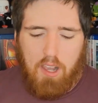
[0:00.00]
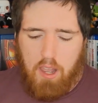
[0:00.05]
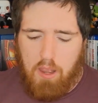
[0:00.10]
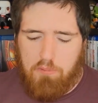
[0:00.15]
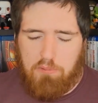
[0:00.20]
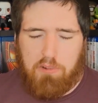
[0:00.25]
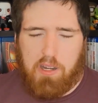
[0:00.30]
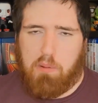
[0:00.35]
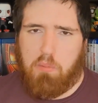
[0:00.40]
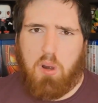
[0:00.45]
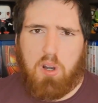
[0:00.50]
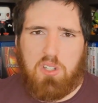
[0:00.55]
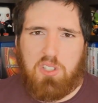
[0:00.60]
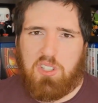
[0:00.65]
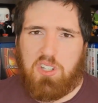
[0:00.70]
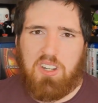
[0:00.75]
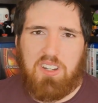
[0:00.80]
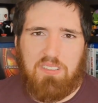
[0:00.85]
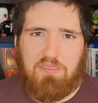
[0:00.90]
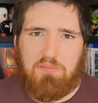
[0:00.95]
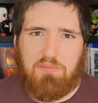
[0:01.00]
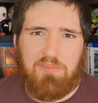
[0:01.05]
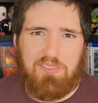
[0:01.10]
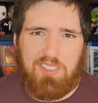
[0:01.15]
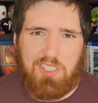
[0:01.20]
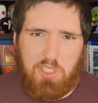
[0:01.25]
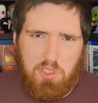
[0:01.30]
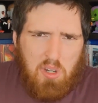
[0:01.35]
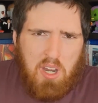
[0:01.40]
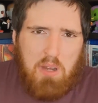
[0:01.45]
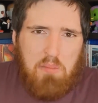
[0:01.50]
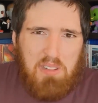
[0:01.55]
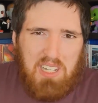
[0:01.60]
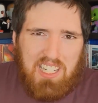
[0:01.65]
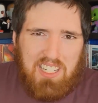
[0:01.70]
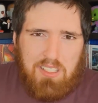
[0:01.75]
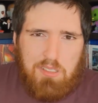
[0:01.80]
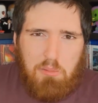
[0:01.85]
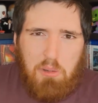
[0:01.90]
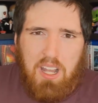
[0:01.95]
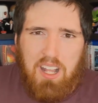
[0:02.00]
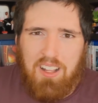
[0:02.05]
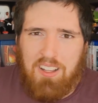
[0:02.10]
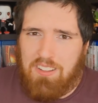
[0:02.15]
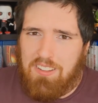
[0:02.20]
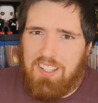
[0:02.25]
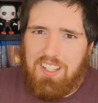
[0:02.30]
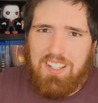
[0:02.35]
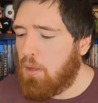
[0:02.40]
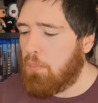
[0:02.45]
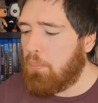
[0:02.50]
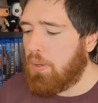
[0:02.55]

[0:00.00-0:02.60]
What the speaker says: I've rewatched it streaming as well.